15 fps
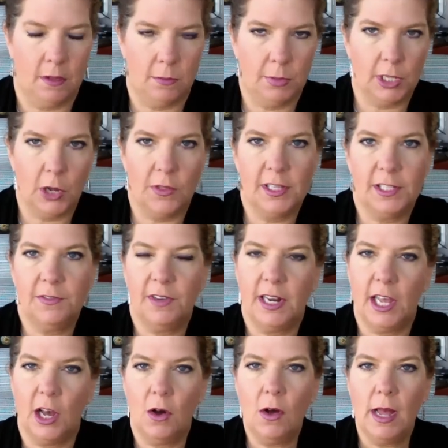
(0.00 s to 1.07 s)
below this
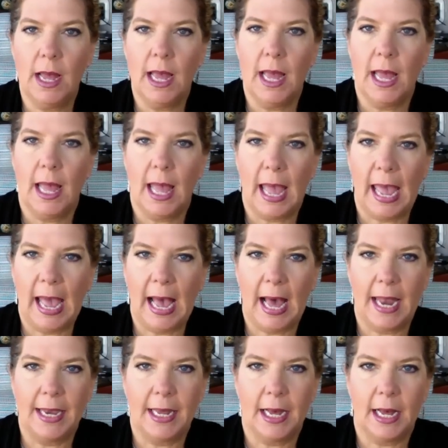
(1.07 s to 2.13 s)
video.
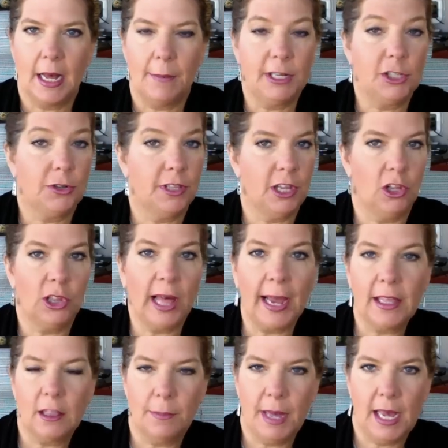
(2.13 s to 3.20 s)
And make sure that you
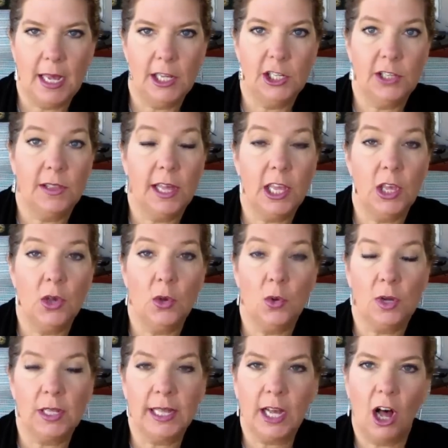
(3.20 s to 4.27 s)
like the page and that you
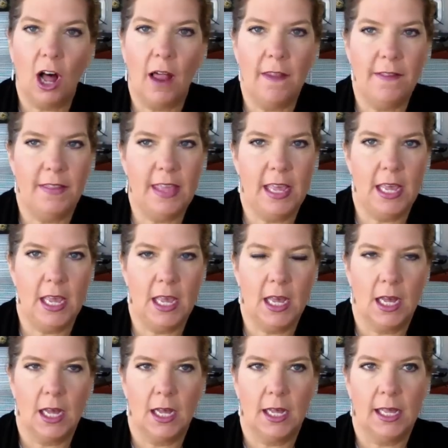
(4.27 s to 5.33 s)
click on the
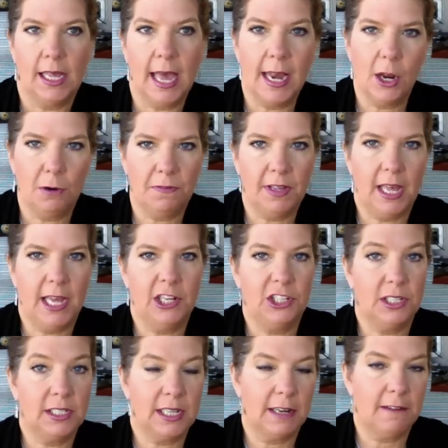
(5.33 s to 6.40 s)
get
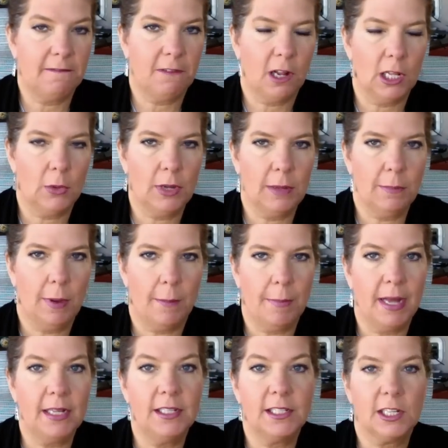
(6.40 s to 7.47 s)
notifications and following
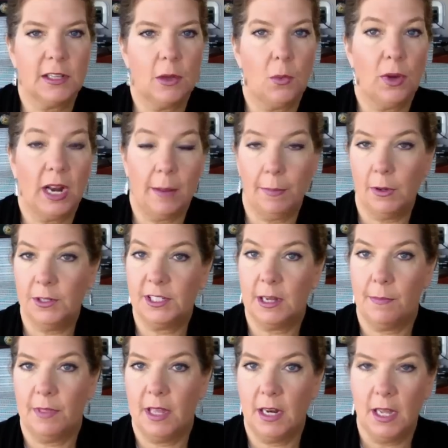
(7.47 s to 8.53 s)
button so that when I post
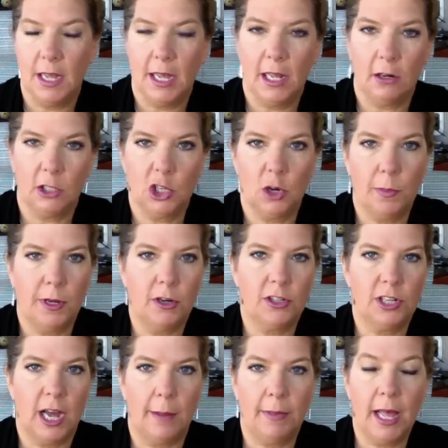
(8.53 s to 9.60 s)
something, it'll show up in your
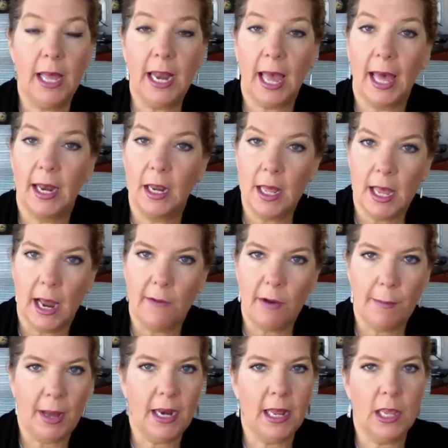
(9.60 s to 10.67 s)
timeline. And every
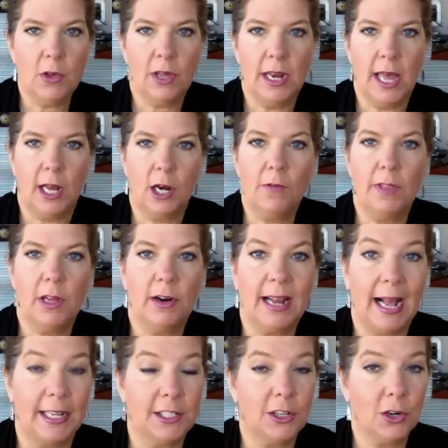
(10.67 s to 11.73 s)
Monday you can head over there and
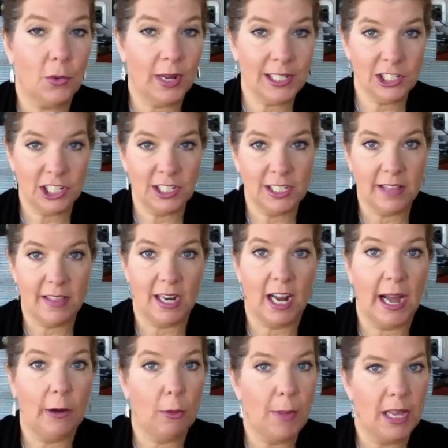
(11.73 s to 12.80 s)
ask your questions, and then
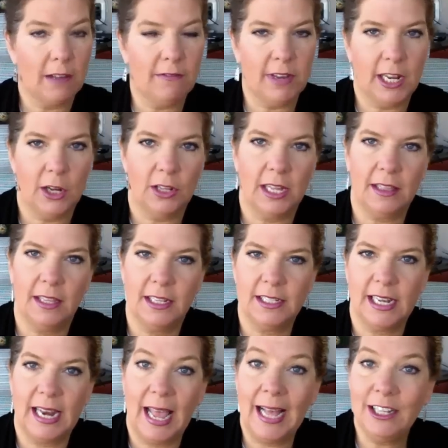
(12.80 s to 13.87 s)
I will make a video like this
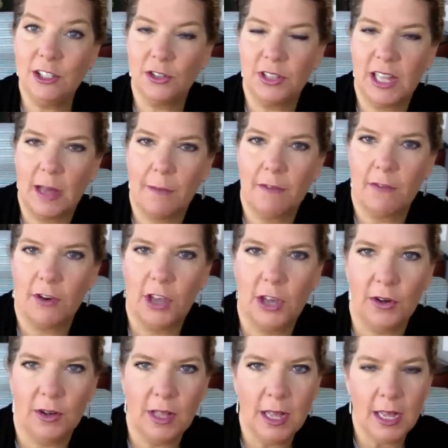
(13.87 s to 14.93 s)
and answer them for you.